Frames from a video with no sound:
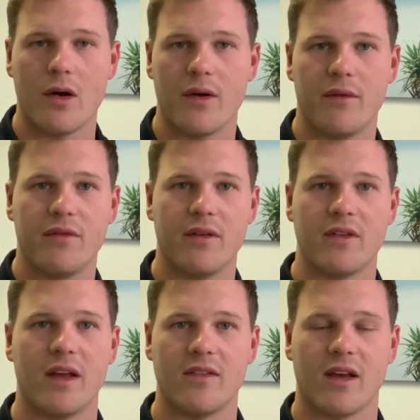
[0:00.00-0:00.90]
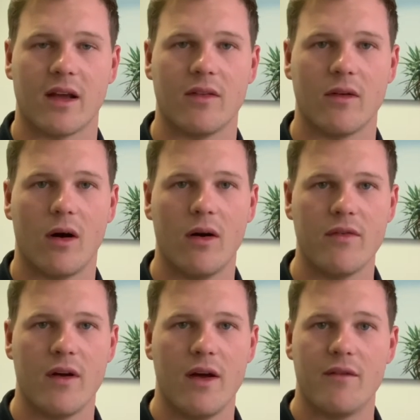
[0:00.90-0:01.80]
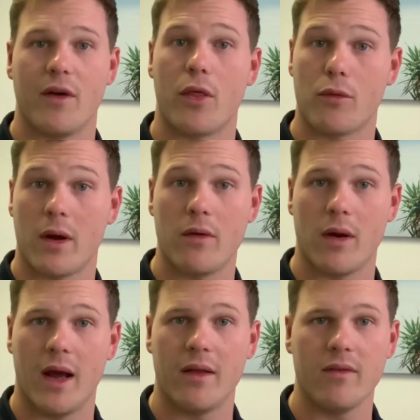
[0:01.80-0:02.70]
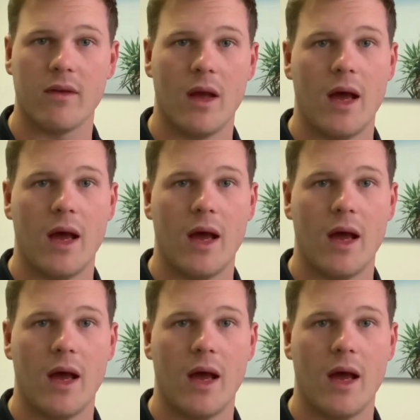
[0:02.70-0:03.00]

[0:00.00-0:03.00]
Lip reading: 15 seconds off for 3 rounds,